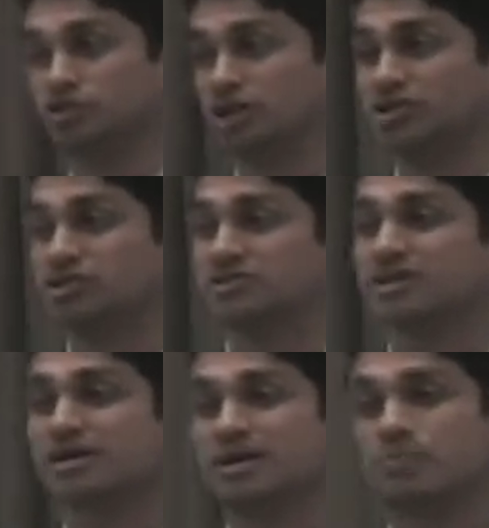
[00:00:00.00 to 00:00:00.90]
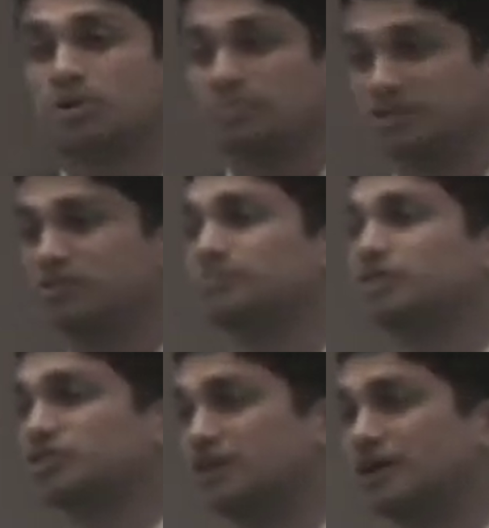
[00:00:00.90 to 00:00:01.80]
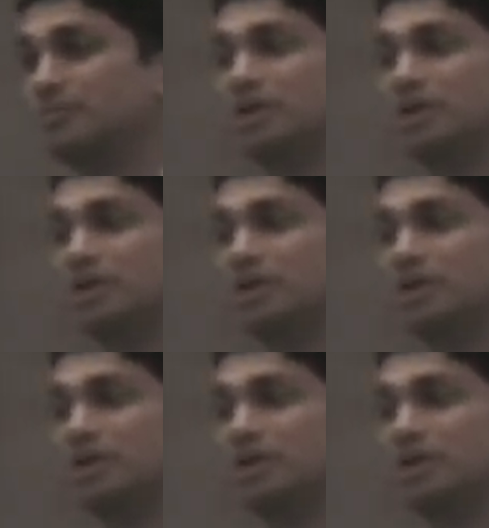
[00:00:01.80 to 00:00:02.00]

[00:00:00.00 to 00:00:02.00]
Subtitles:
projections, probably too much time,